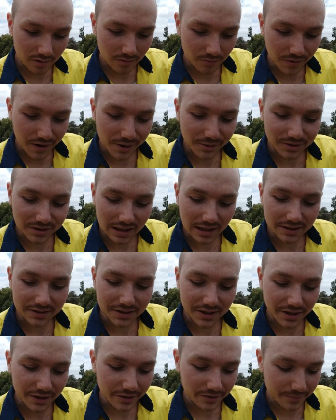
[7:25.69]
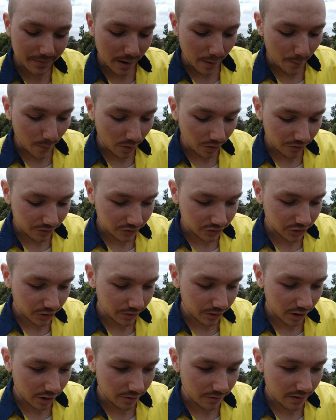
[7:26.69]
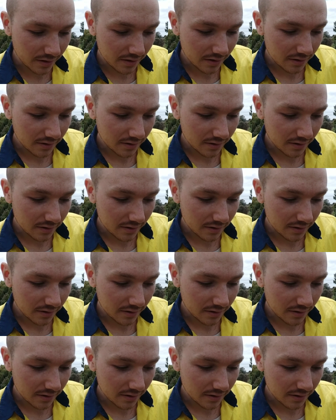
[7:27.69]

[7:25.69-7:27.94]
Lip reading: When I was last here, about a month or so ago,